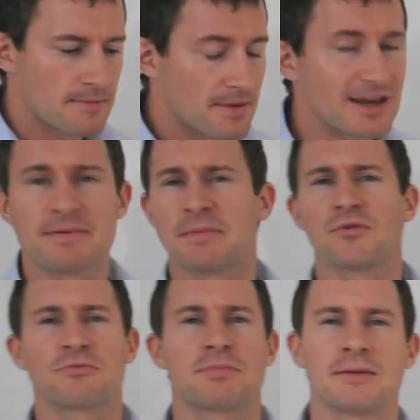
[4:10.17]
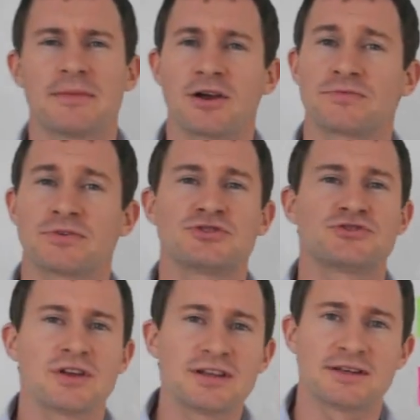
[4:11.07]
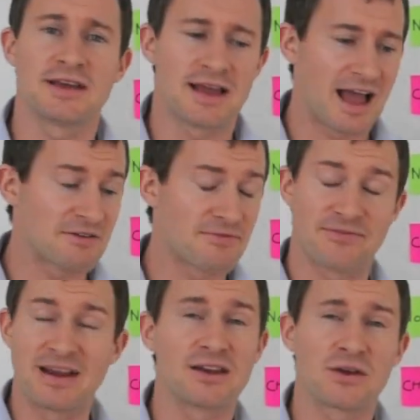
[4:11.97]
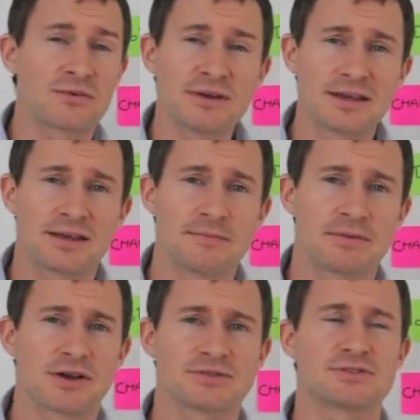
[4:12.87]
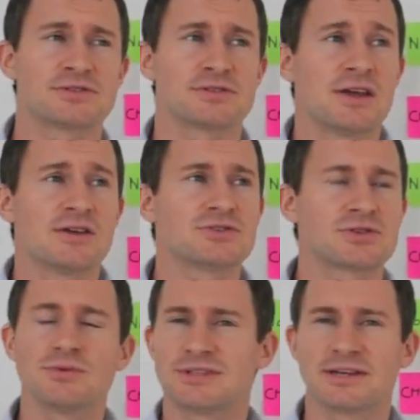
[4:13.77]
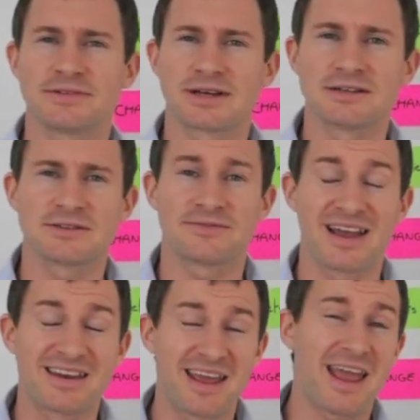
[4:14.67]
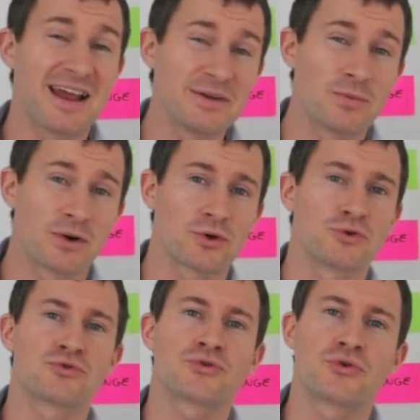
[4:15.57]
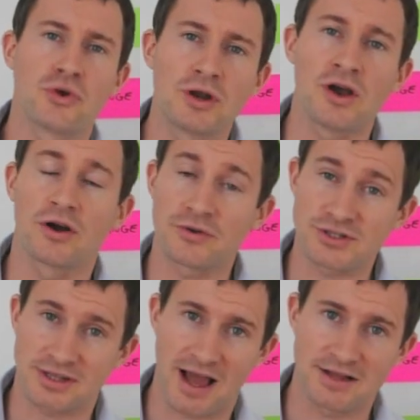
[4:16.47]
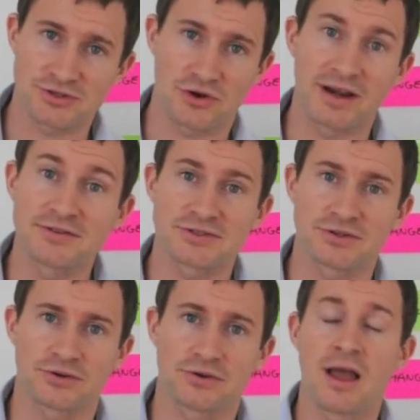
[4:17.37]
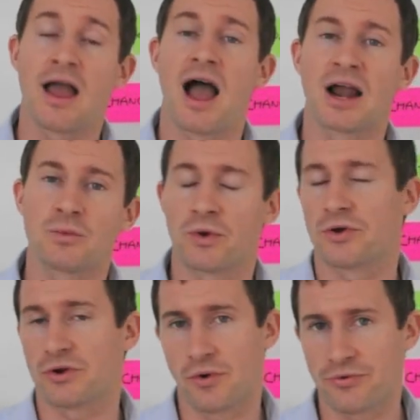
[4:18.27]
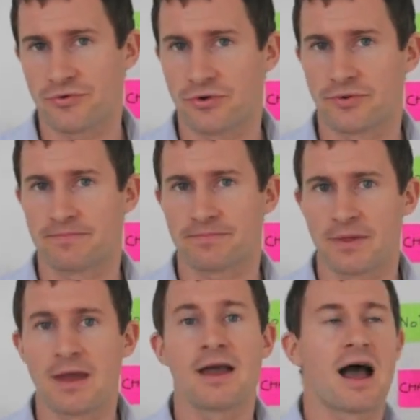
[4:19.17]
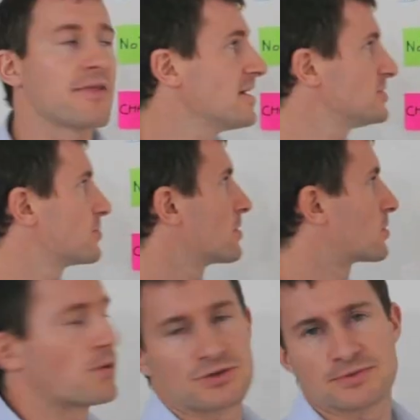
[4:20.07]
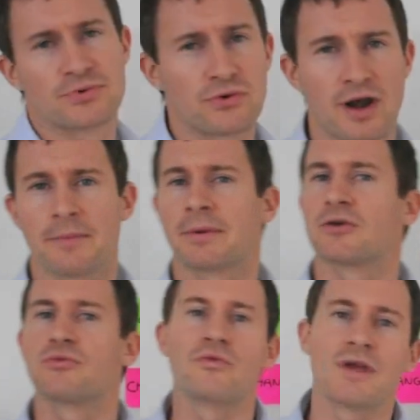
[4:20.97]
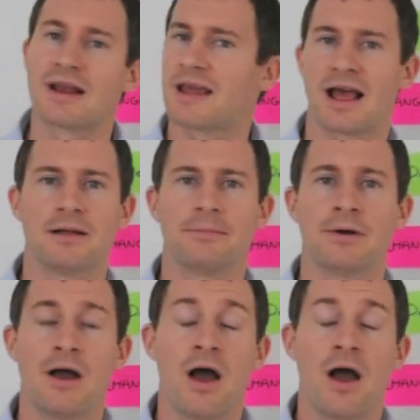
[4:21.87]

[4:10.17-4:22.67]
Many people with bulimia are frustrated and feel lonely because it's so difficult to find anyone who truly understands your eating disorder and what you're going through. And that's where our coaching program can really help.